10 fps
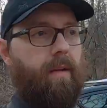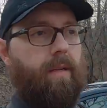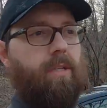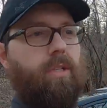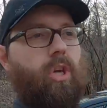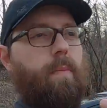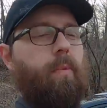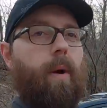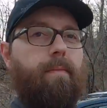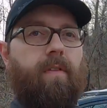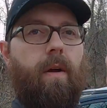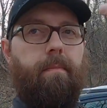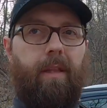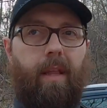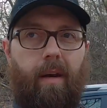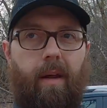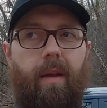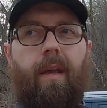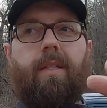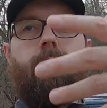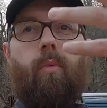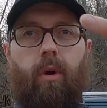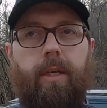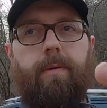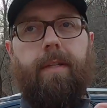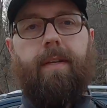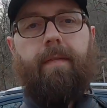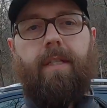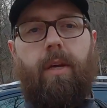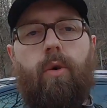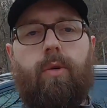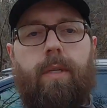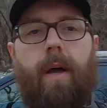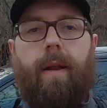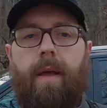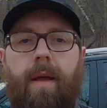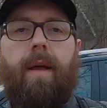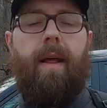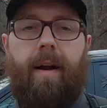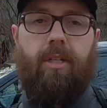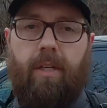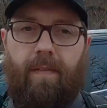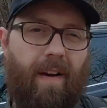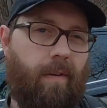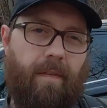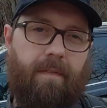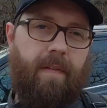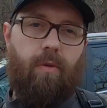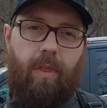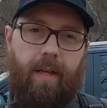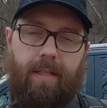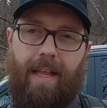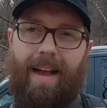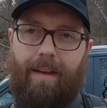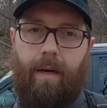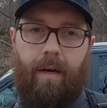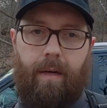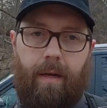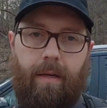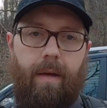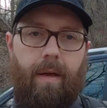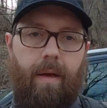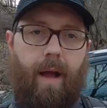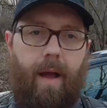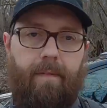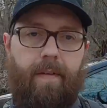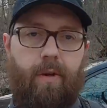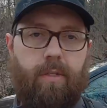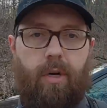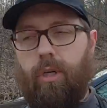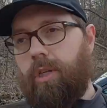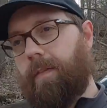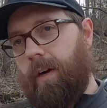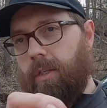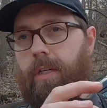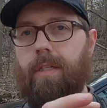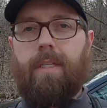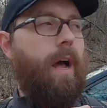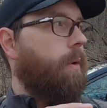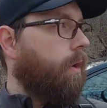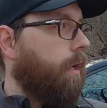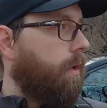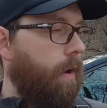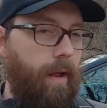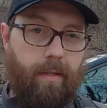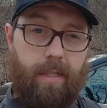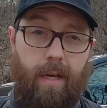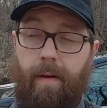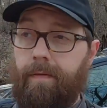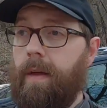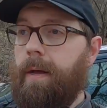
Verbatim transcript: it's cheaper up front, but then it gets more expensive as it goes on. And I just found a few things lacking in it, a few search functions not working right and stuff.